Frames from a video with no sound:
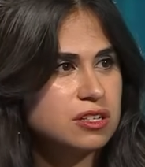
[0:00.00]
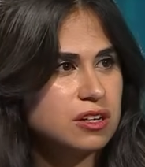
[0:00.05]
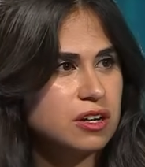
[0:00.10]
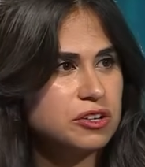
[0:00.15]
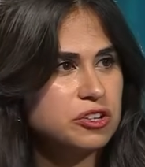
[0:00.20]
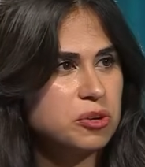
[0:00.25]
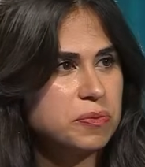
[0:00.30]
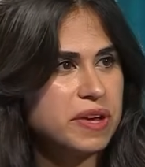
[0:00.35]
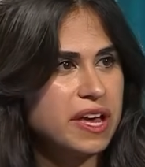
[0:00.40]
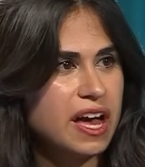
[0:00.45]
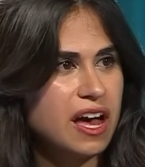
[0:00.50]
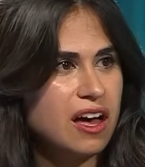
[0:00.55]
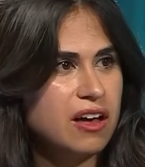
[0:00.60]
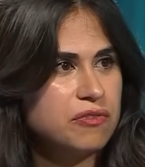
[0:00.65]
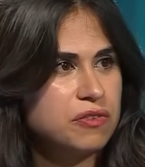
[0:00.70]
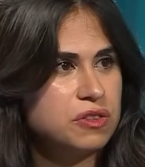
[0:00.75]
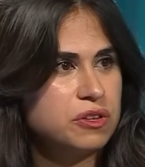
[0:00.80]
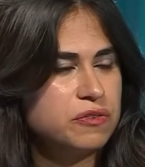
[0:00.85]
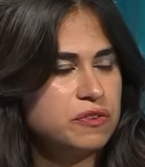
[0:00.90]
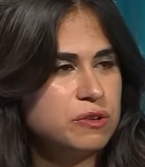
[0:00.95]
on your
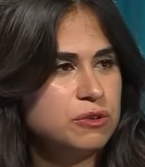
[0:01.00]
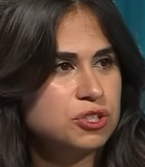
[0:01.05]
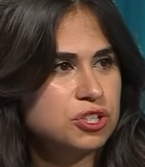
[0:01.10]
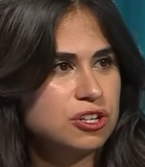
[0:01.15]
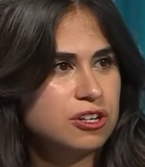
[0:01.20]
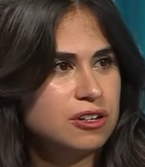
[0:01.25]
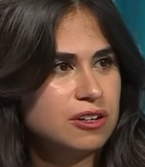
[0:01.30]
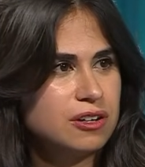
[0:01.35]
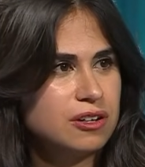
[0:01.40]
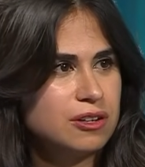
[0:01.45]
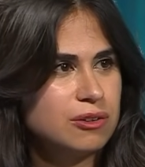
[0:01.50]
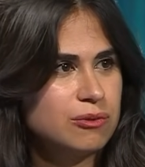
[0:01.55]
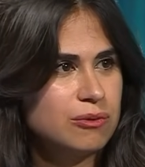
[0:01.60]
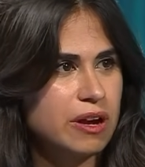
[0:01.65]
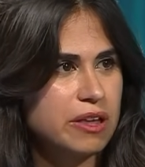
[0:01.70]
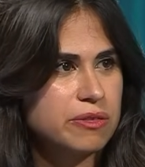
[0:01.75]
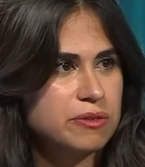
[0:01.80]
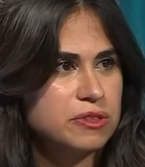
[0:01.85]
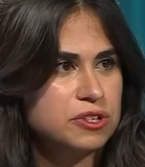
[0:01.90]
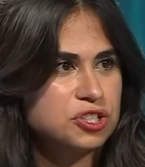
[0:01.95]
behalf in the future,
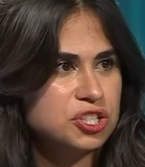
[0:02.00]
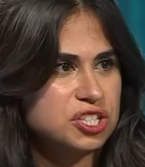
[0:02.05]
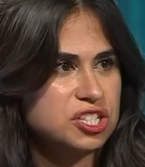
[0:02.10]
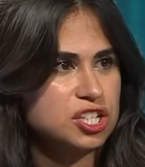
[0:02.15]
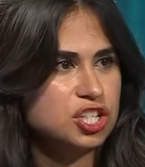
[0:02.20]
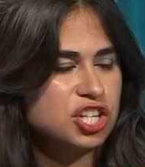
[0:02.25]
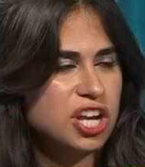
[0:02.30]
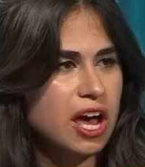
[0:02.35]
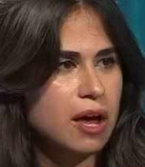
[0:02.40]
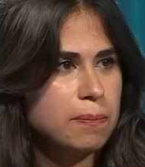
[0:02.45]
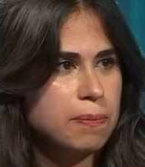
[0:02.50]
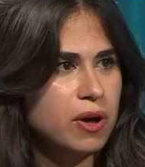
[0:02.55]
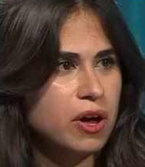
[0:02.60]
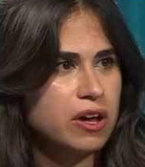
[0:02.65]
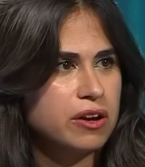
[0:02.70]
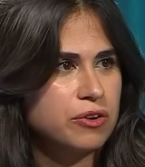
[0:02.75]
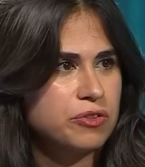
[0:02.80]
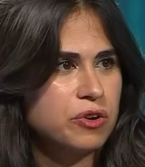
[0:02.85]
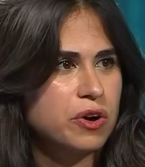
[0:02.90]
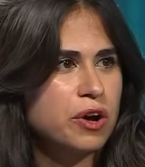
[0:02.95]
rather than just a
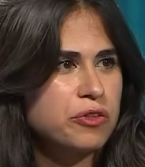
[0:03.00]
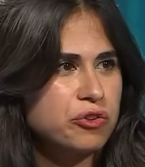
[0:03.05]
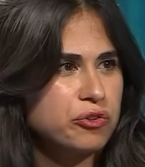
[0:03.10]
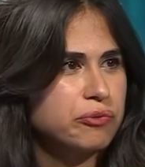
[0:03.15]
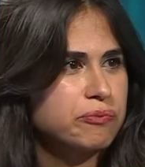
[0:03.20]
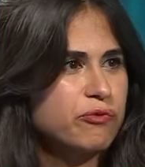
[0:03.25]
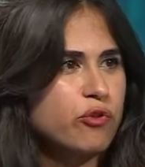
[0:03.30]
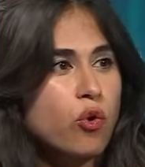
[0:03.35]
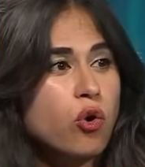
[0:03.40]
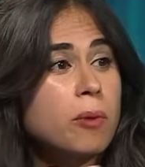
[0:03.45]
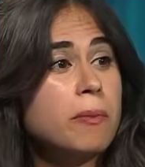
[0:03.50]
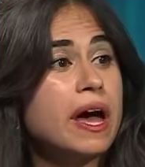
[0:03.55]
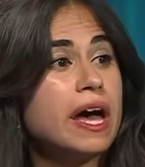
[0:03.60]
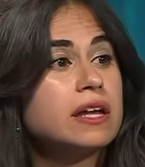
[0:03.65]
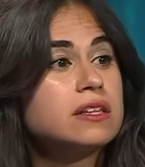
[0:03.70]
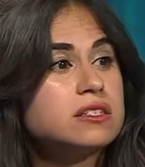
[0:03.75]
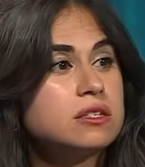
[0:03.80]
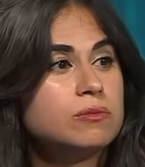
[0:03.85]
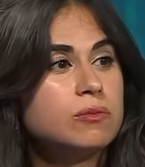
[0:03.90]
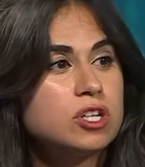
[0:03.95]
chatbot? Are there other
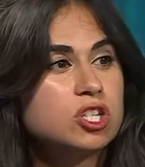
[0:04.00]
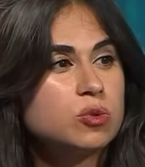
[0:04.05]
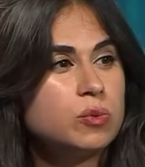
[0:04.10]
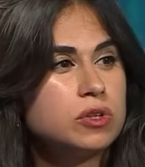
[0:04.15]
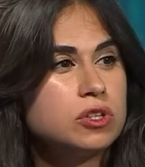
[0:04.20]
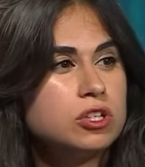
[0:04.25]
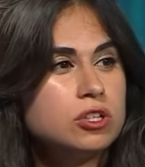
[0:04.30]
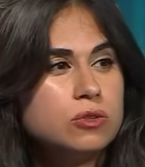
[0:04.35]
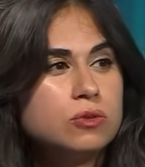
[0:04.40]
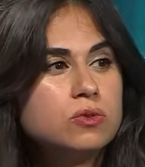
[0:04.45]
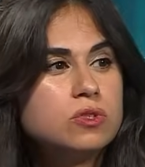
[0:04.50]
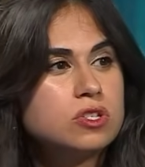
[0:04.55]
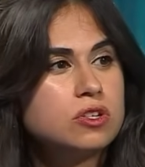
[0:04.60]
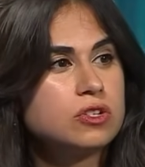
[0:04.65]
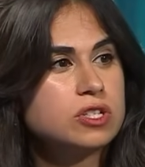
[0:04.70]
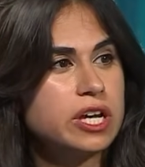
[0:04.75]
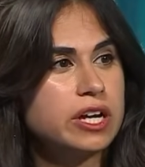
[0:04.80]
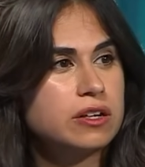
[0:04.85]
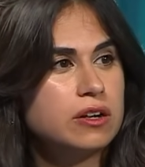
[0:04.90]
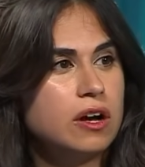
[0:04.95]
formats in which we'll use your
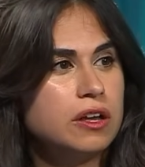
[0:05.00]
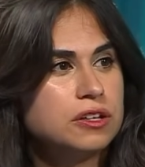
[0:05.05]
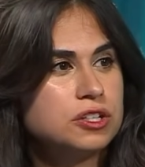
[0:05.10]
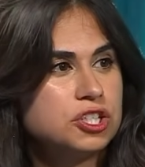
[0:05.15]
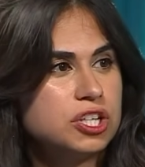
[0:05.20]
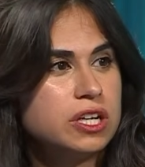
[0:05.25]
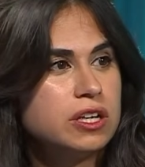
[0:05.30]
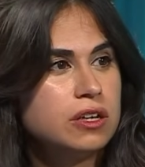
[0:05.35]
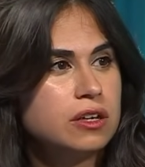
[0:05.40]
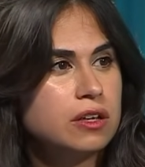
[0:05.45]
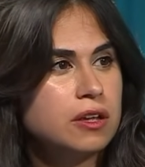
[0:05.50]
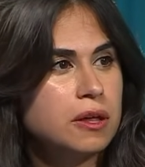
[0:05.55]
technology?